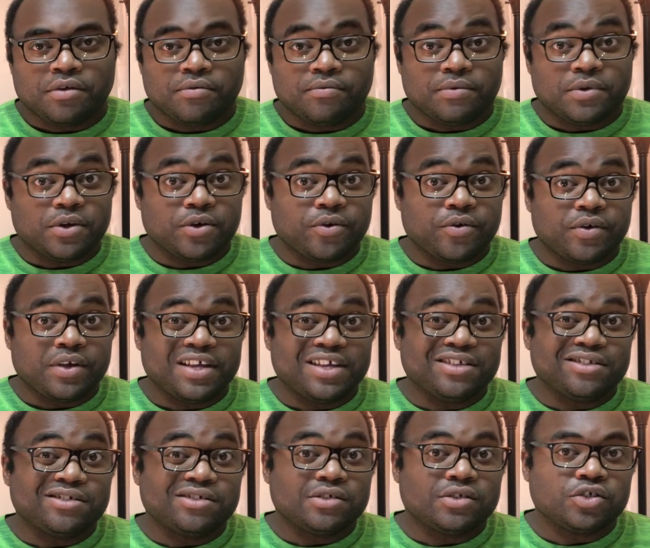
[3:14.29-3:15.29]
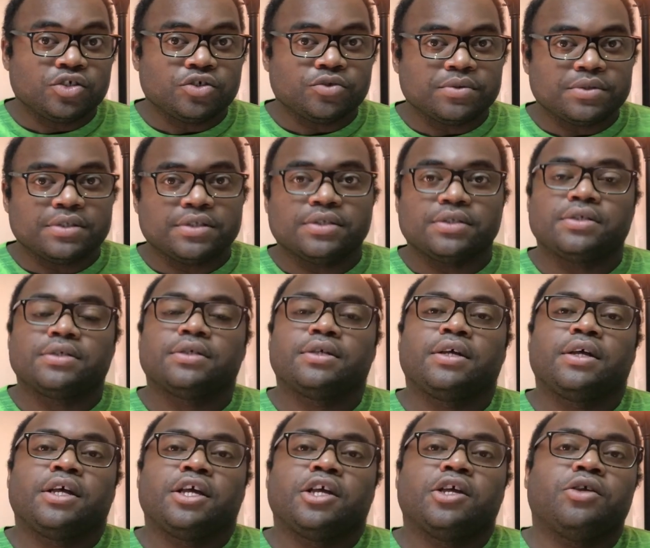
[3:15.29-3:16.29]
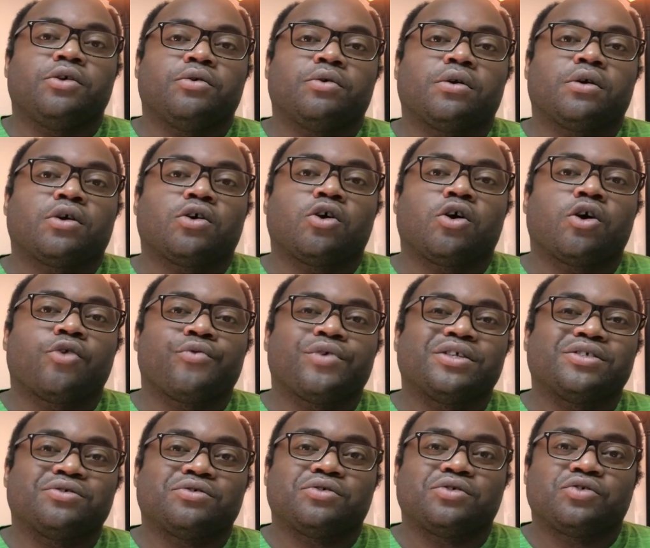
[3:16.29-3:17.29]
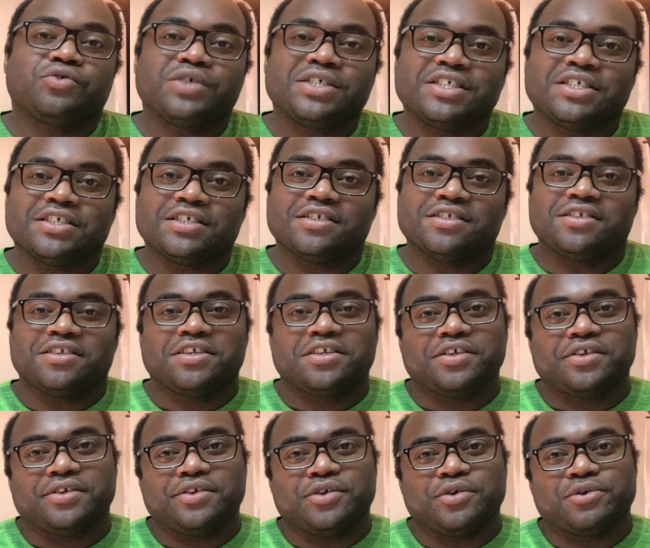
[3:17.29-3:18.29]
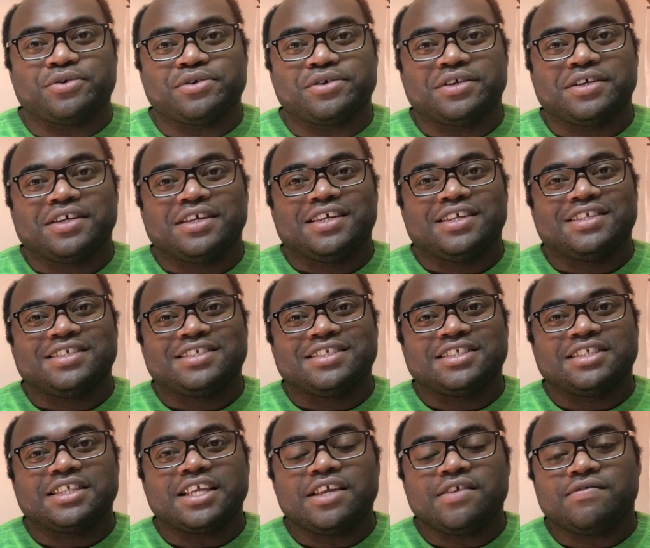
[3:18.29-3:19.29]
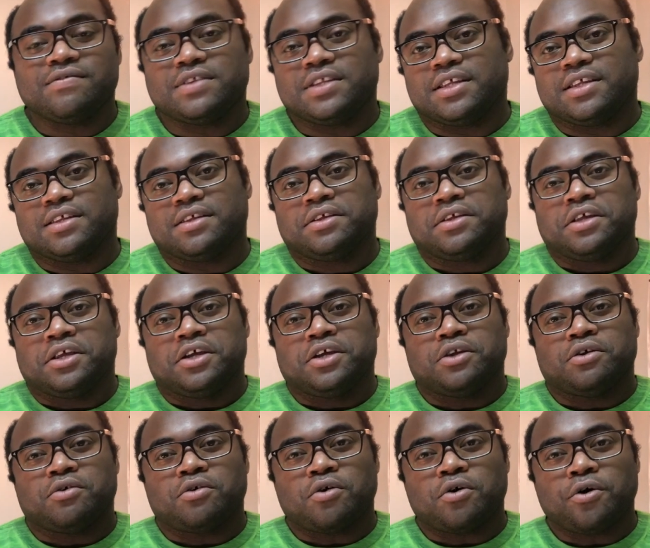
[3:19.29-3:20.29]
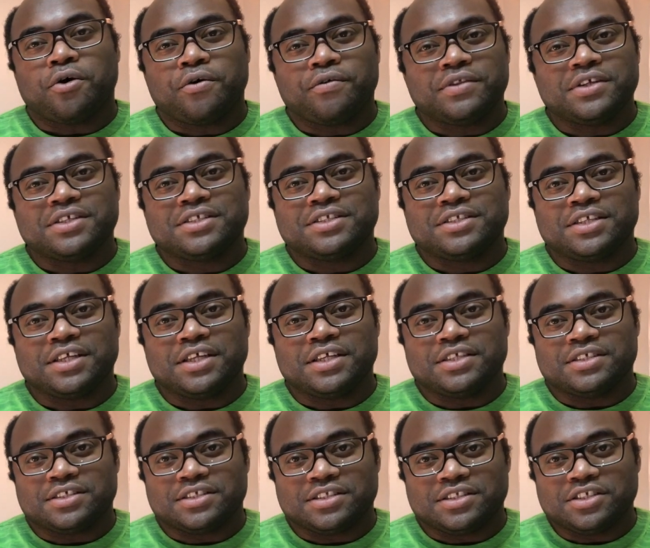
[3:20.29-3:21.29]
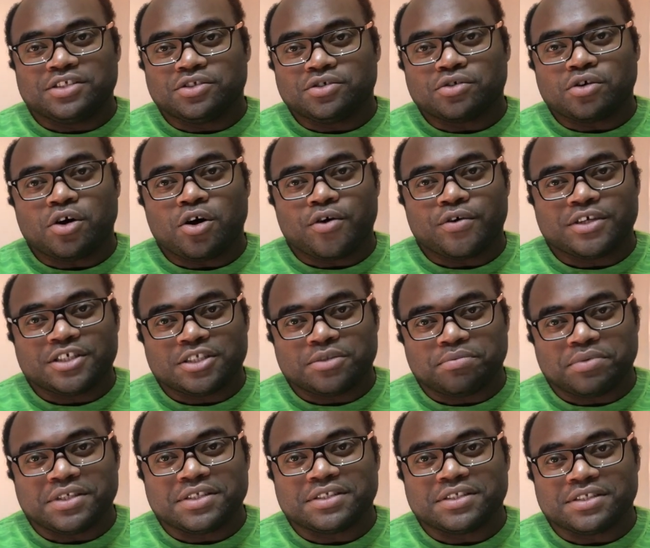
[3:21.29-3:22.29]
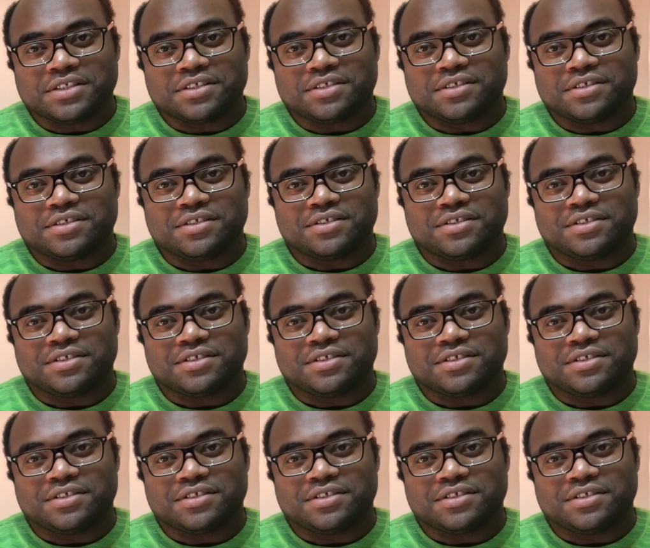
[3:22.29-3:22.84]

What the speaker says: your insurance, your car registration, your safety. All these things. These are all expenses.